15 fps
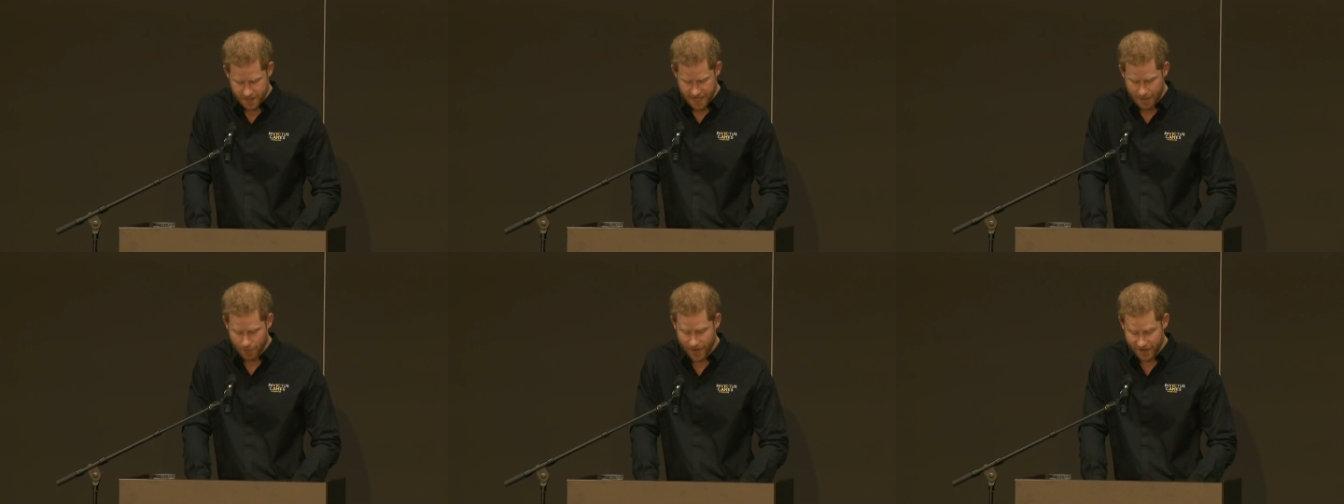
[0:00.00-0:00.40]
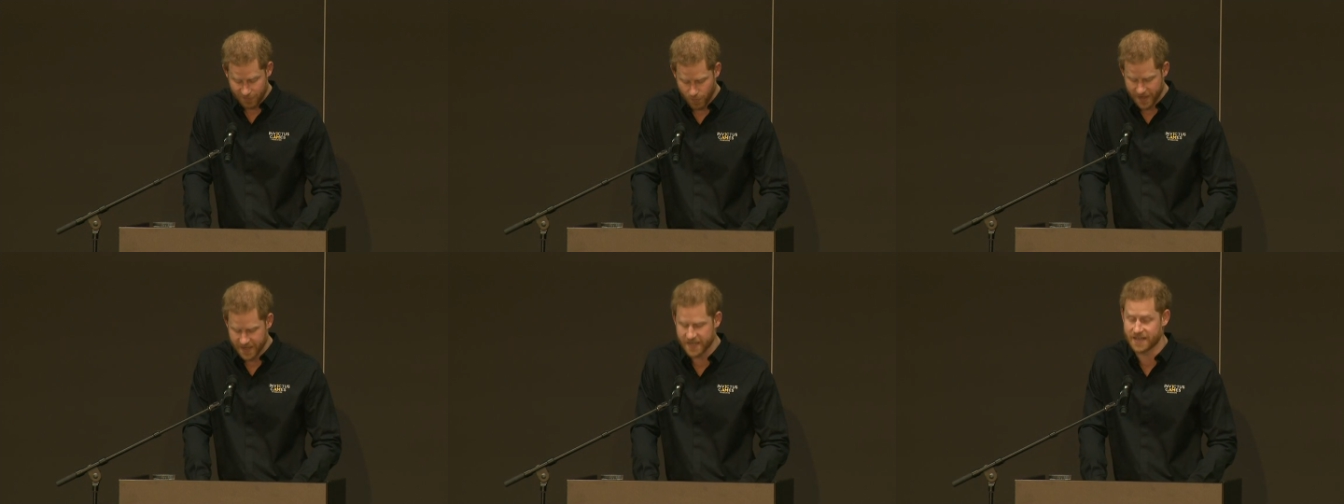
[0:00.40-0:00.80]
and we have
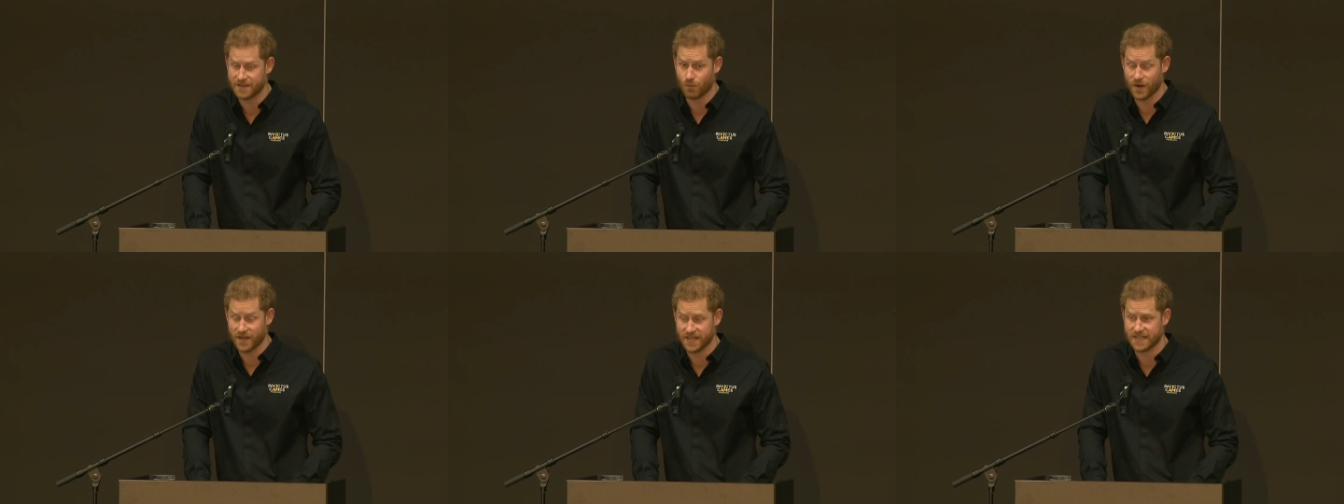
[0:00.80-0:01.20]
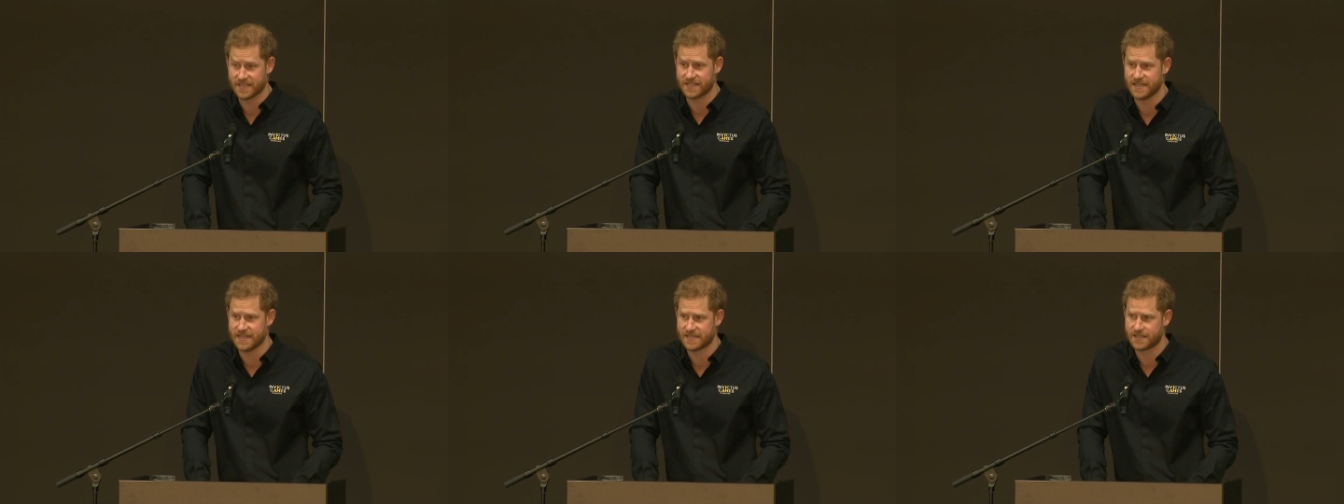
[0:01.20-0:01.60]

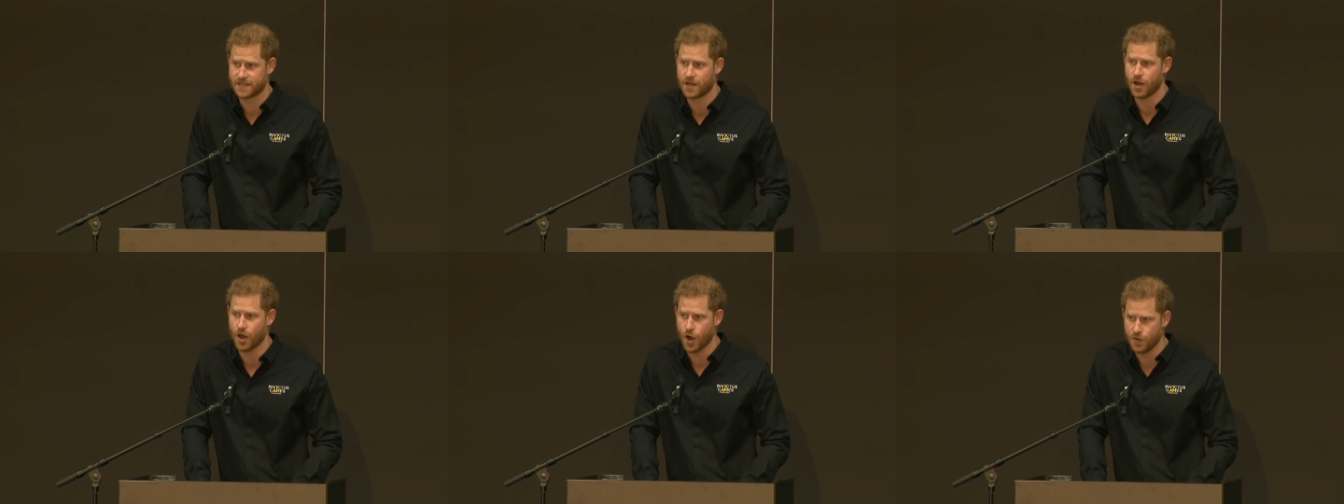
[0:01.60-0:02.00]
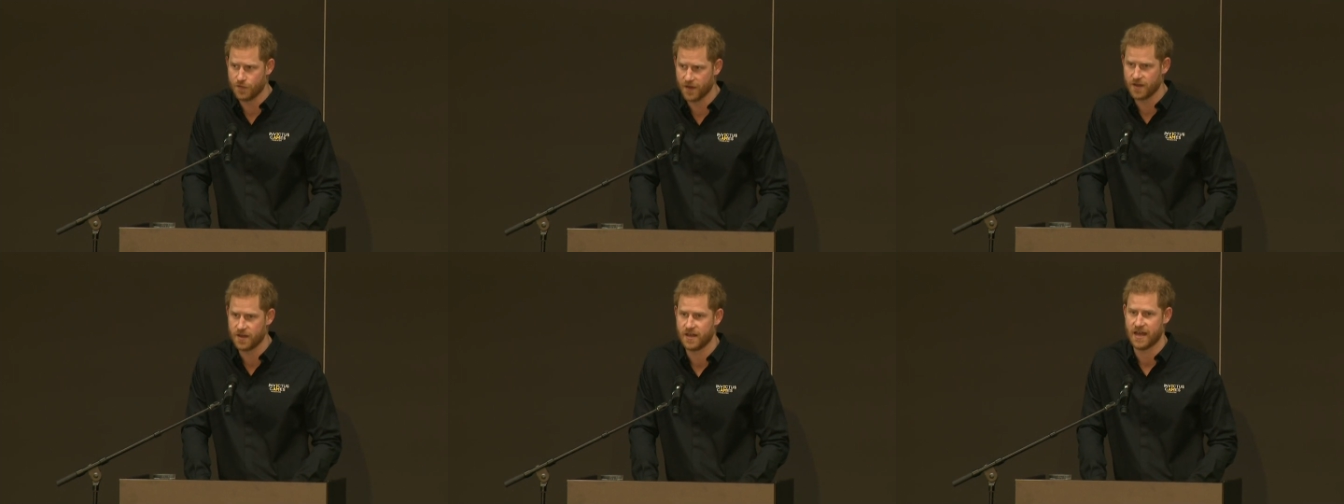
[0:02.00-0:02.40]
witnessed this
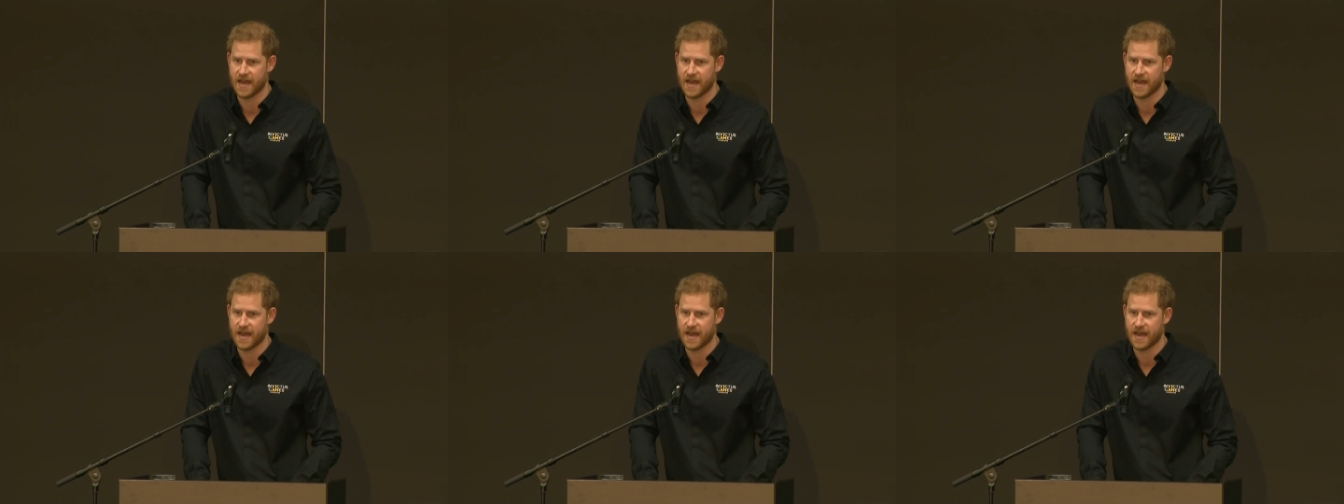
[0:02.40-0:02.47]
over